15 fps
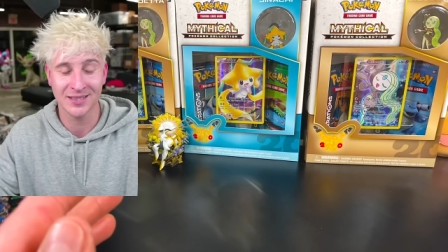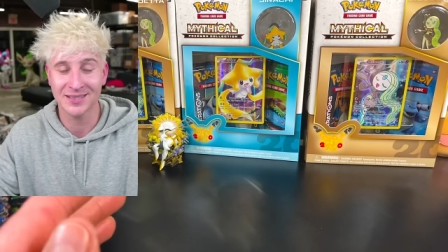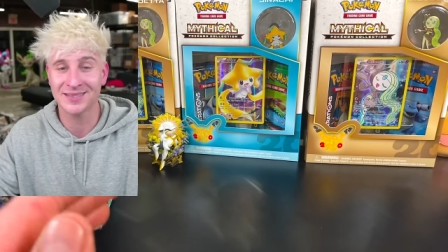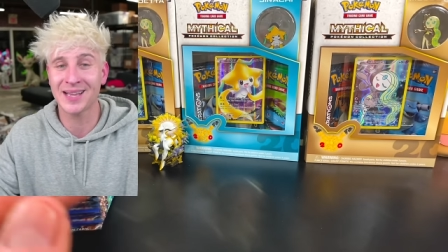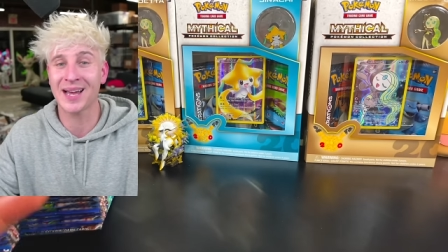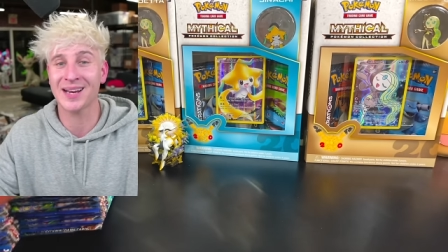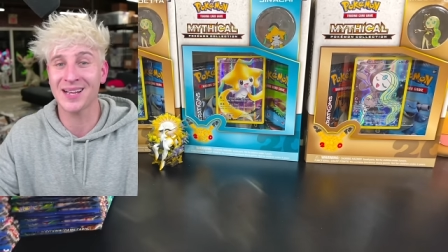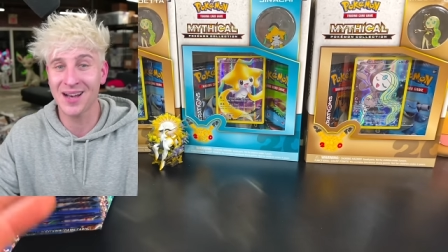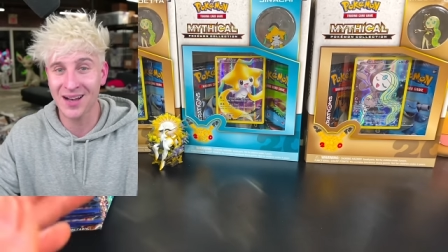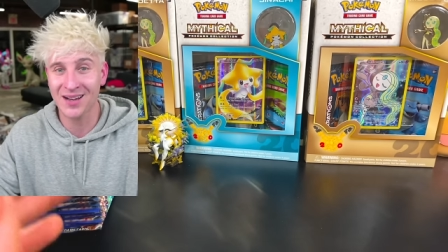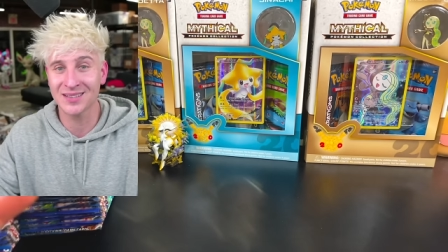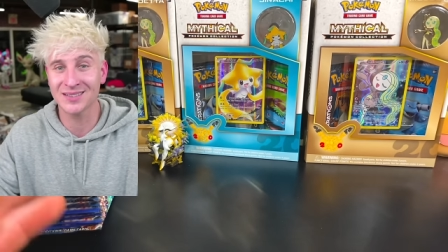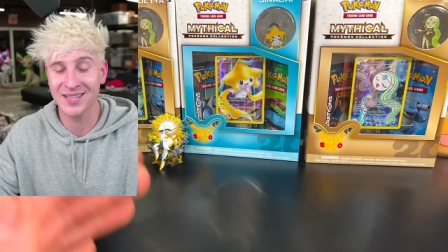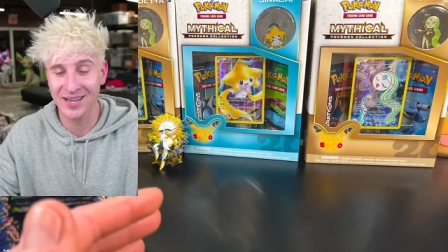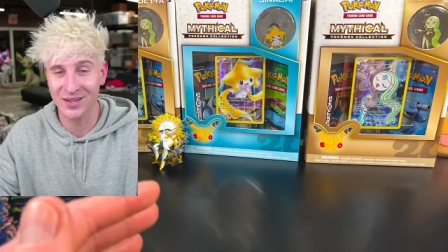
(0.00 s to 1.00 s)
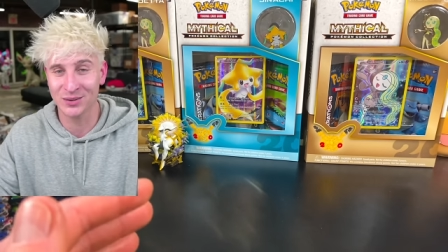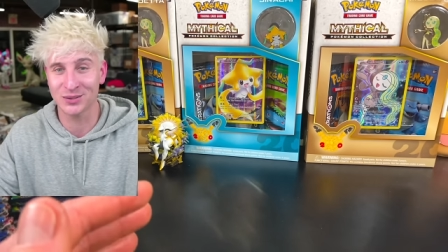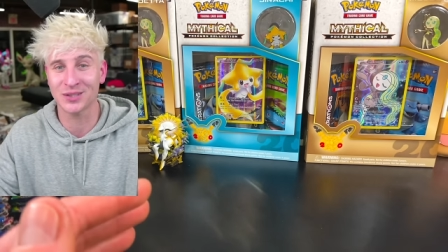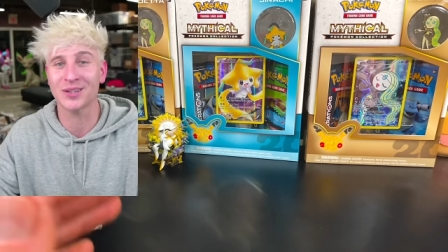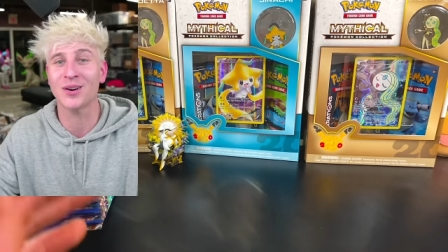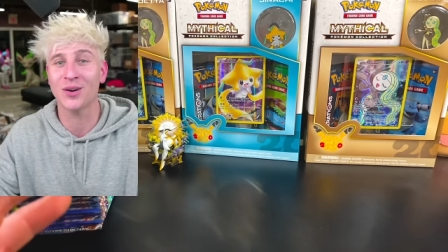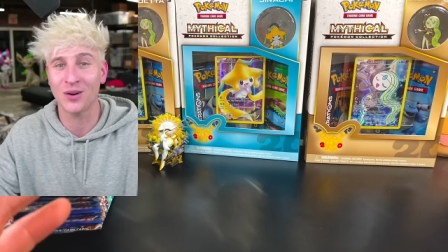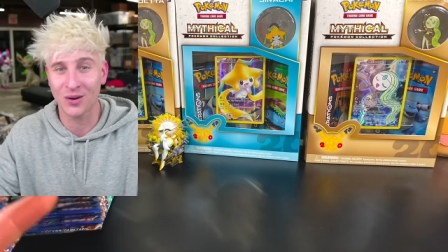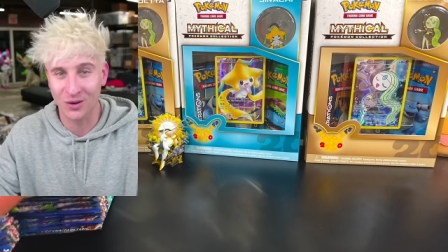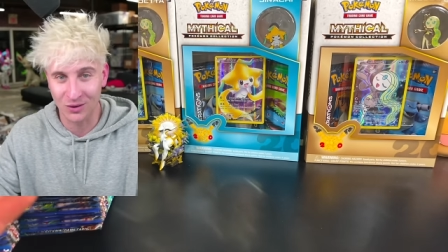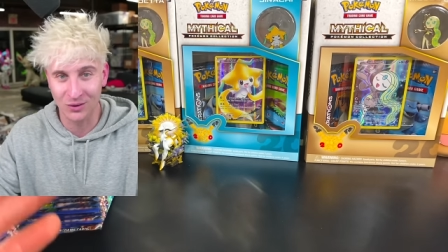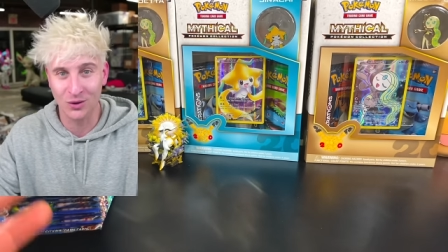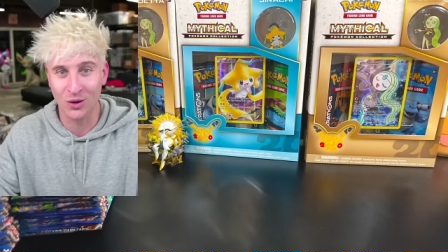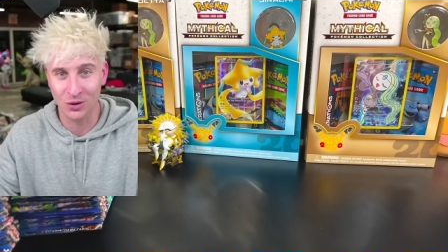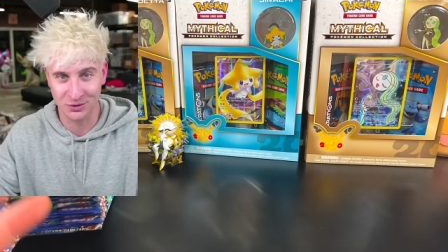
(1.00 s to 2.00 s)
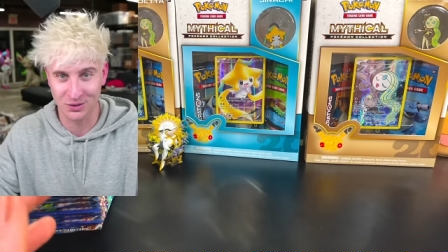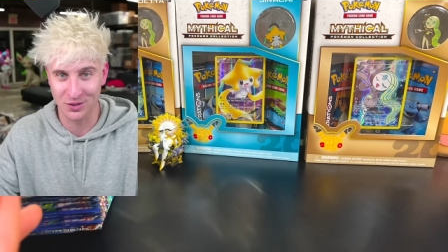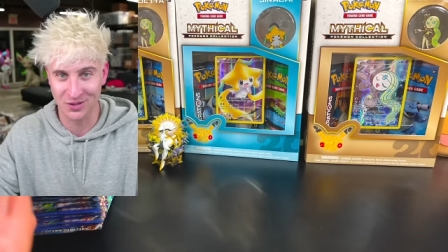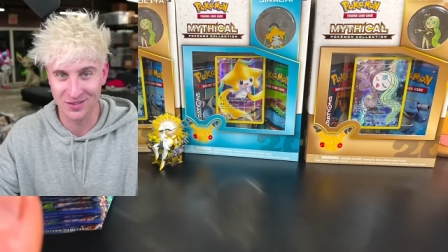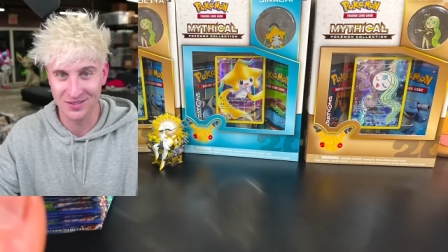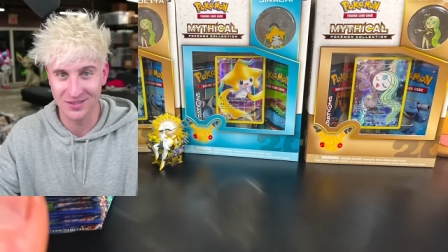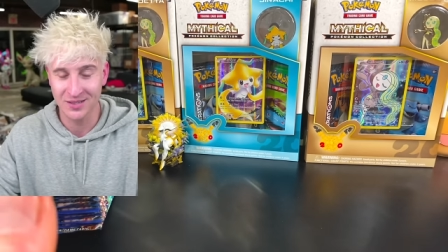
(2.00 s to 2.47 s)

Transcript: that Conkeldurr alt art.